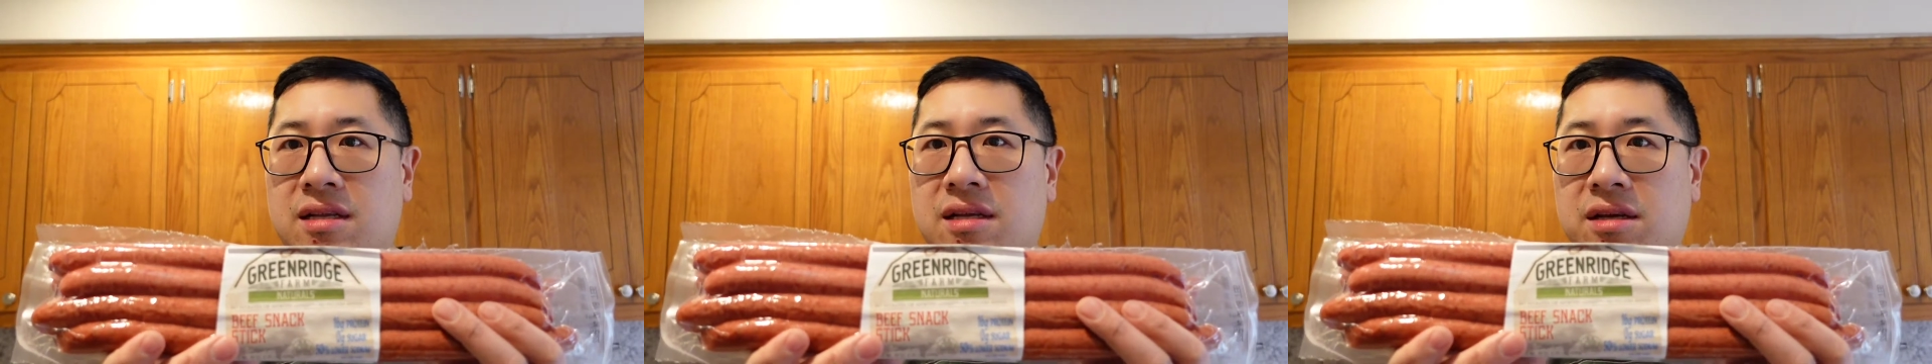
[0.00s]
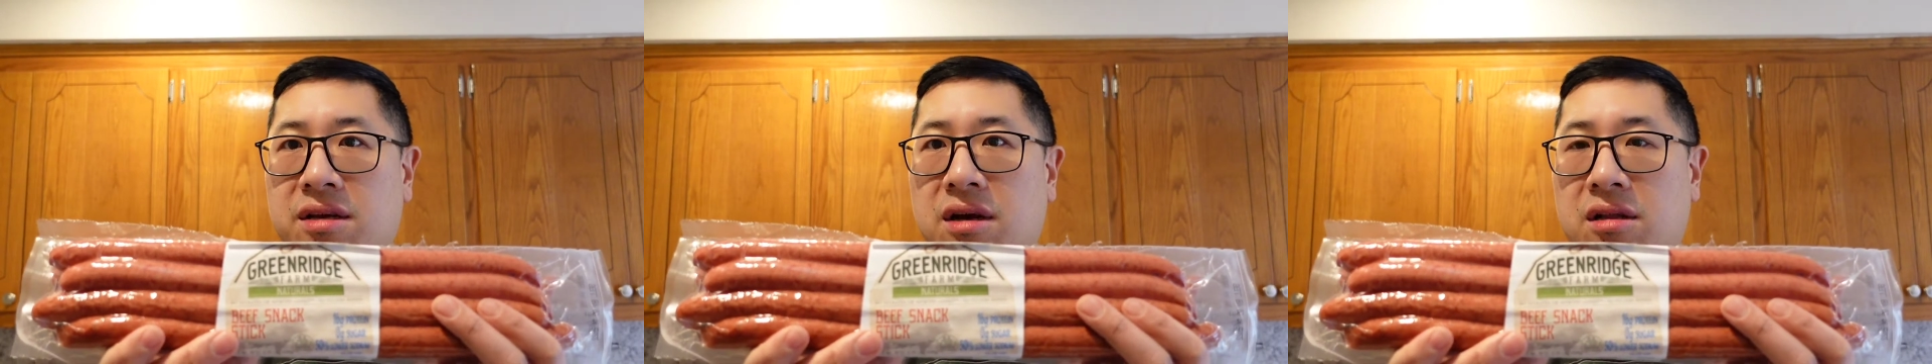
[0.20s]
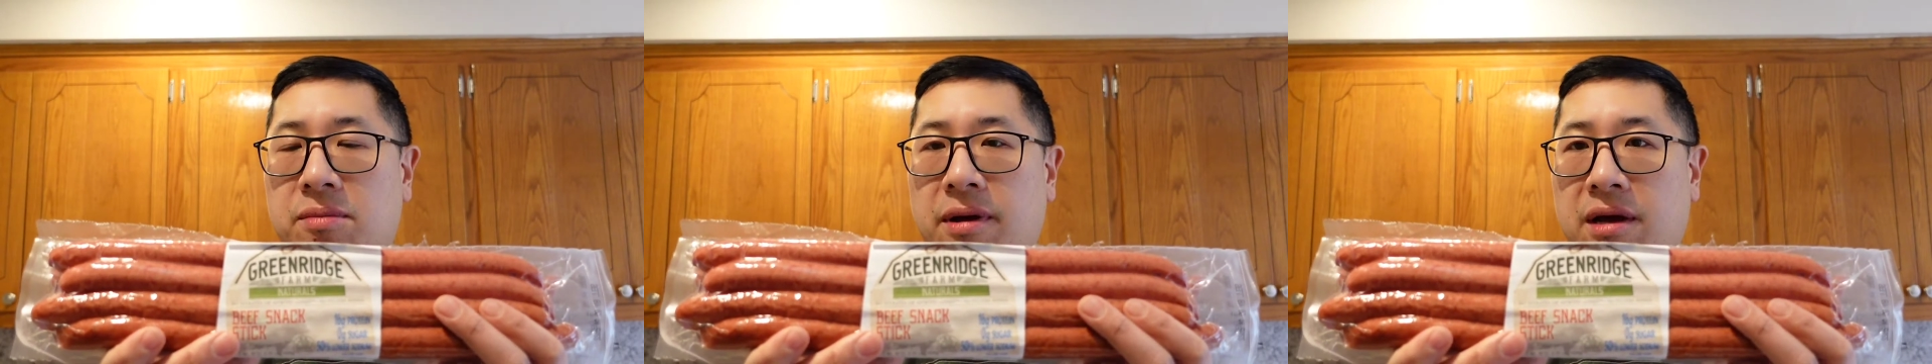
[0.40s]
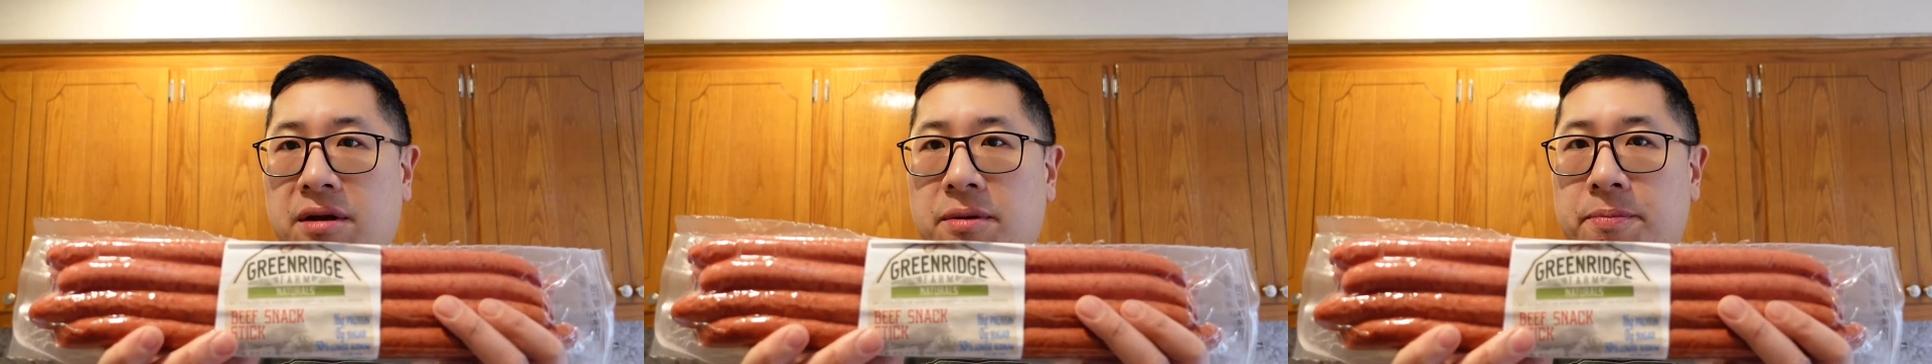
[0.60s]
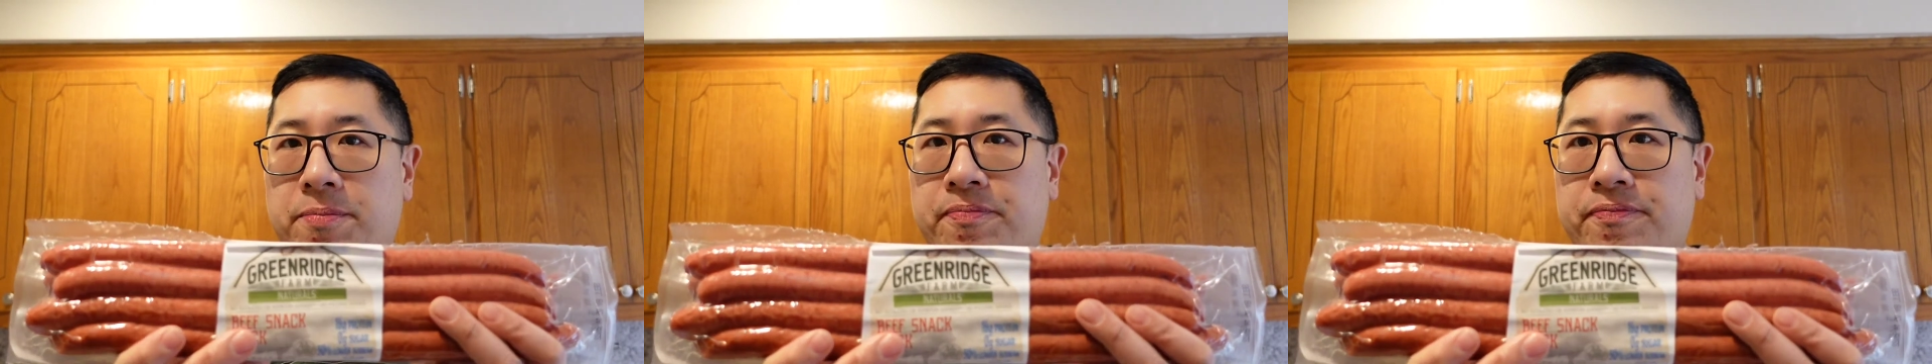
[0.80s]
tell you all about it.
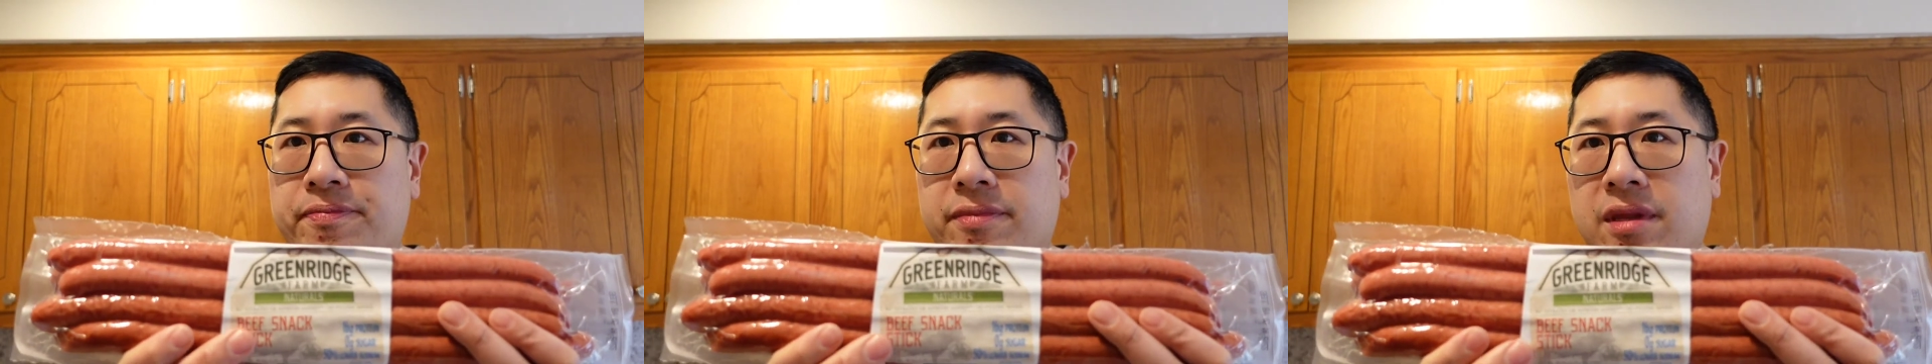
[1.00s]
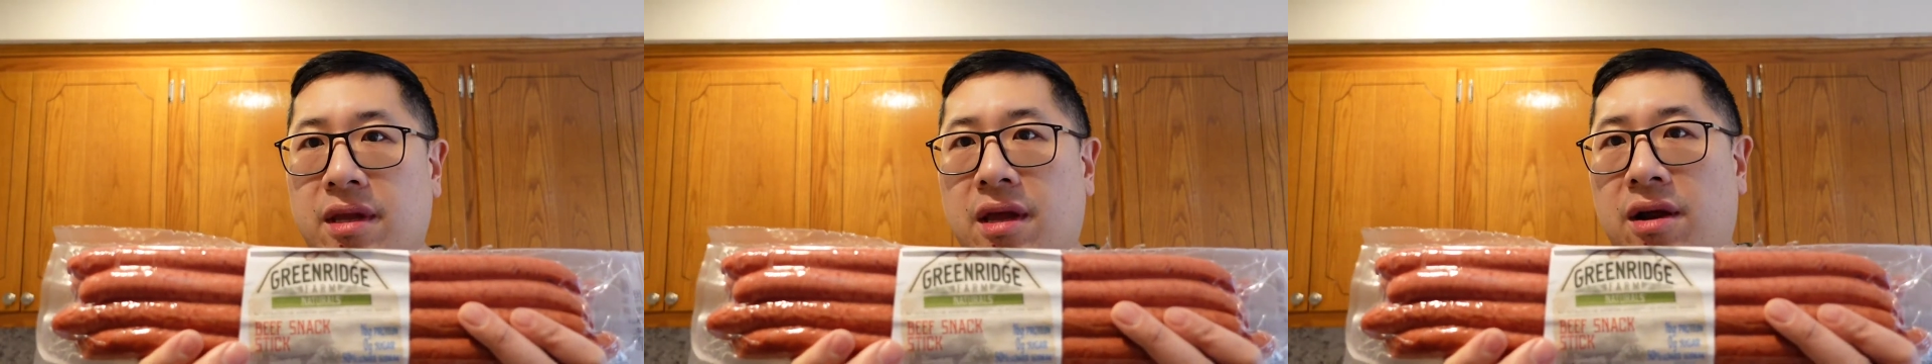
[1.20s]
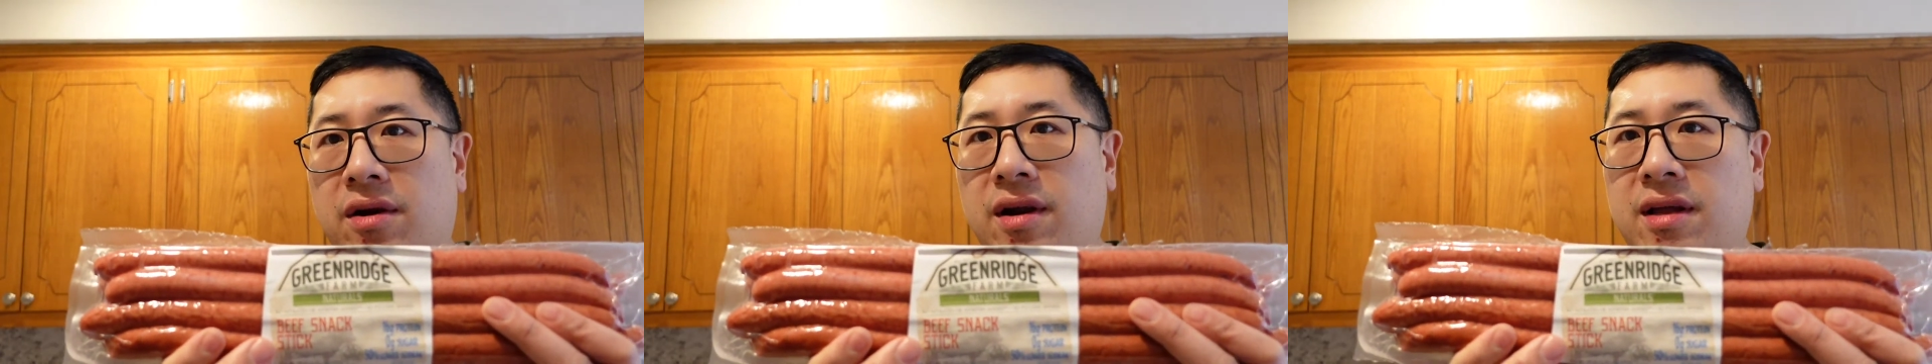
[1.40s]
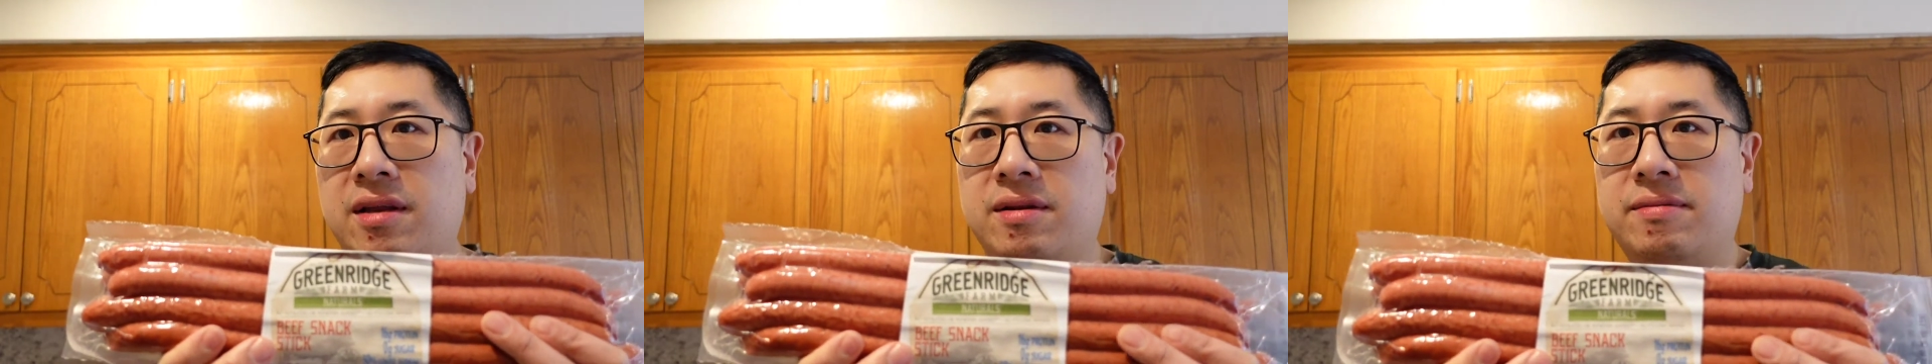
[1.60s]
All right.